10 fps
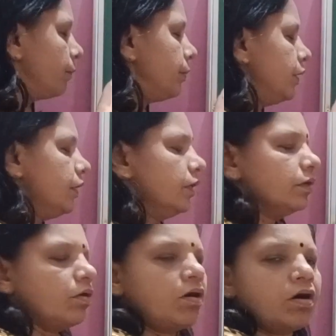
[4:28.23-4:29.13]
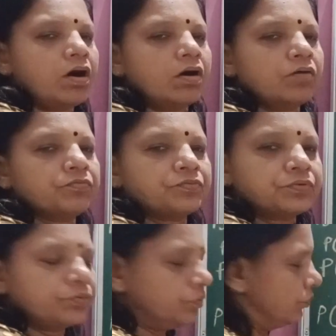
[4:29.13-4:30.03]
P of
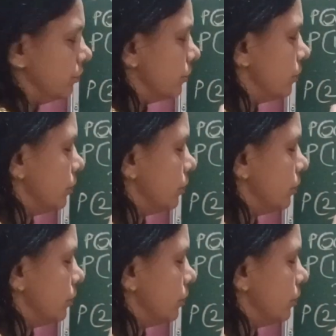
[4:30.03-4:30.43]
2.